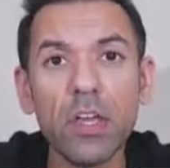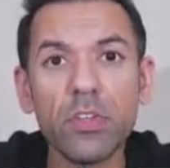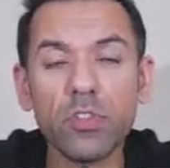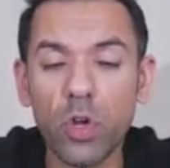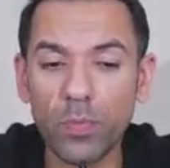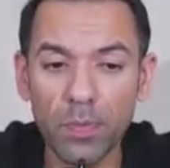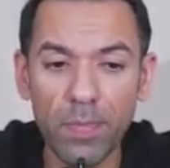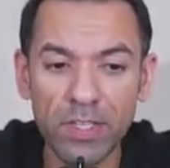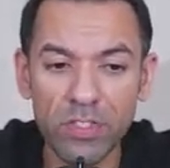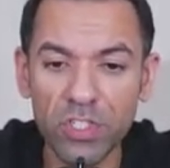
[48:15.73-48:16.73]
drop your
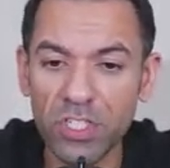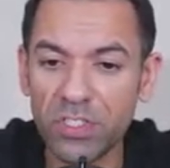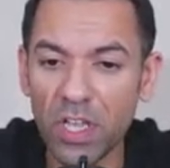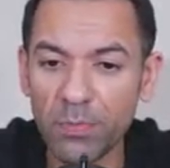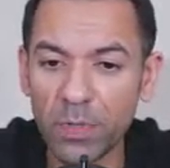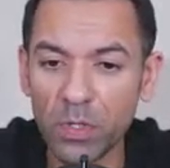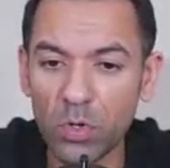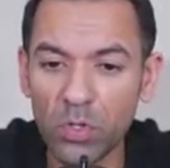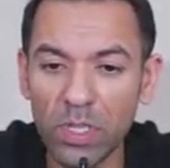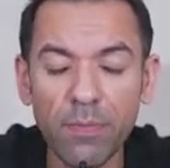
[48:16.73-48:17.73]
messages down below.
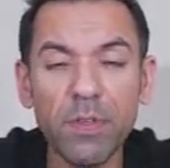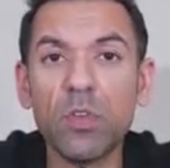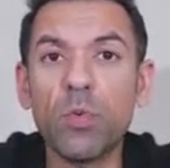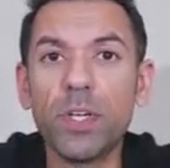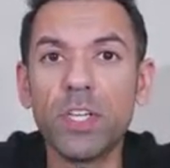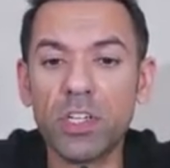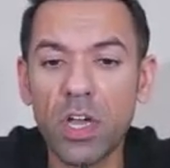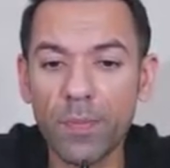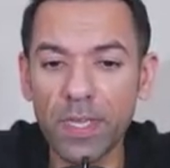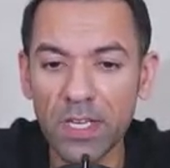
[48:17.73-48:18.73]
Let me know where you're
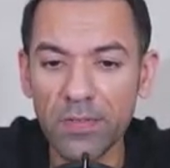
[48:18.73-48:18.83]
coming in